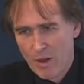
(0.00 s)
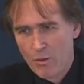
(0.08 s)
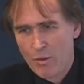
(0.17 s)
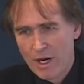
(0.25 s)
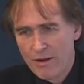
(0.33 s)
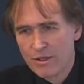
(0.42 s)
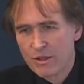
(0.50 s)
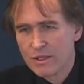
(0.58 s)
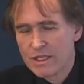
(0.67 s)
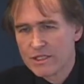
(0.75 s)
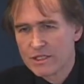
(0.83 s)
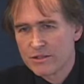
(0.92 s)
Whatever the
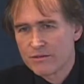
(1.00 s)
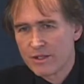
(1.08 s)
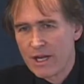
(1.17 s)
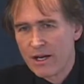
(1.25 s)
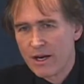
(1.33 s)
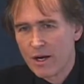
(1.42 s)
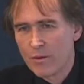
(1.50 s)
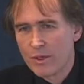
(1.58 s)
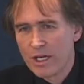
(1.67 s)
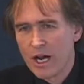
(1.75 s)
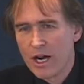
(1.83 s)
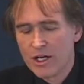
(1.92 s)
reasons for that are,
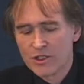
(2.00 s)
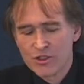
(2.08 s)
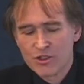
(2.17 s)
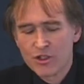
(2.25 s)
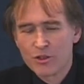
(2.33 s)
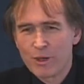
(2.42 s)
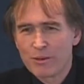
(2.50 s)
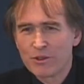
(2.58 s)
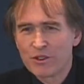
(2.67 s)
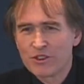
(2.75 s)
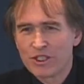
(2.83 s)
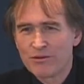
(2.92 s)
we aren't sure, but I'm
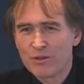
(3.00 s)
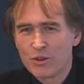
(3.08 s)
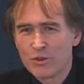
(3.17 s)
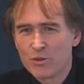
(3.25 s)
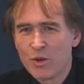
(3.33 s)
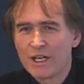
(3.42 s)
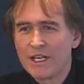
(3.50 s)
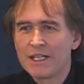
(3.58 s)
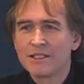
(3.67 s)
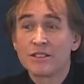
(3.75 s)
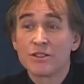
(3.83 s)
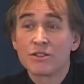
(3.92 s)
going to give you one
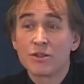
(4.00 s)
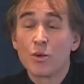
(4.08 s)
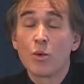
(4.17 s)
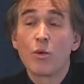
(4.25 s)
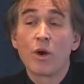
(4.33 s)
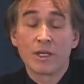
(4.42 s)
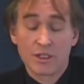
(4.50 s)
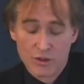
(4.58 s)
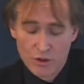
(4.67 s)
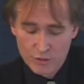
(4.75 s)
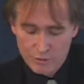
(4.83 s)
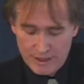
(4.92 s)
hint as to what it
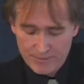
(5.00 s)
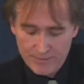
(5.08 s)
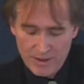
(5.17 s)
could be.